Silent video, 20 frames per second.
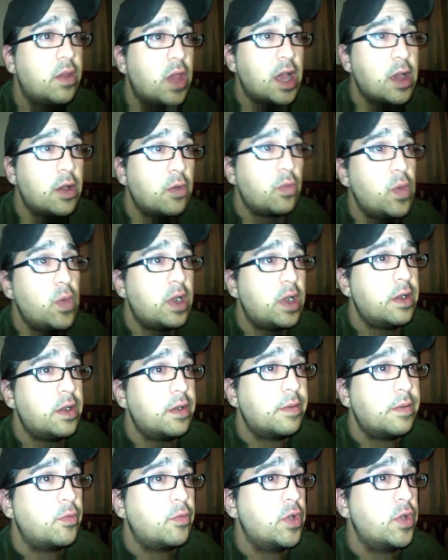Uh,
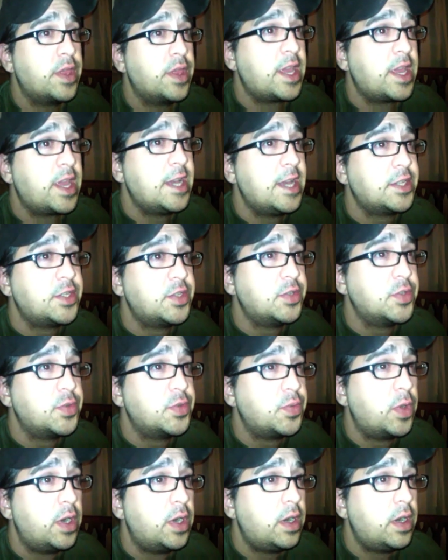where where the
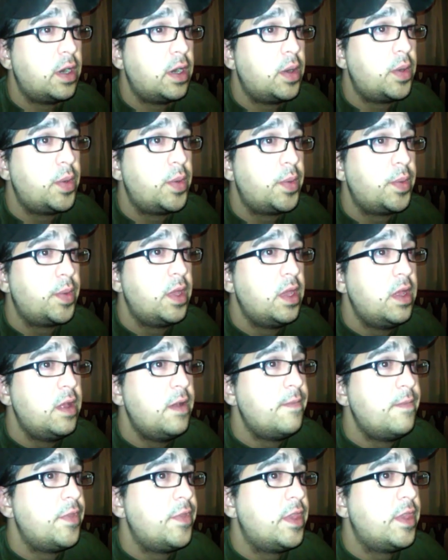castles were,
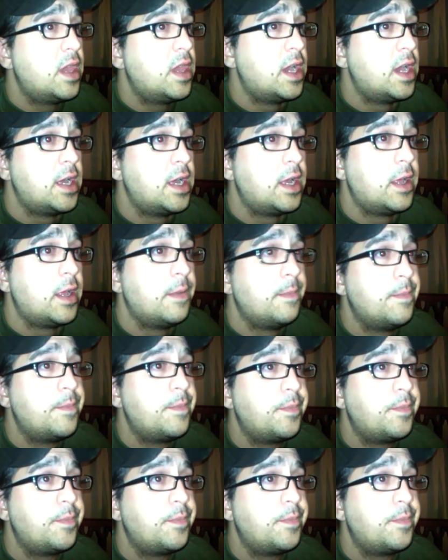uh,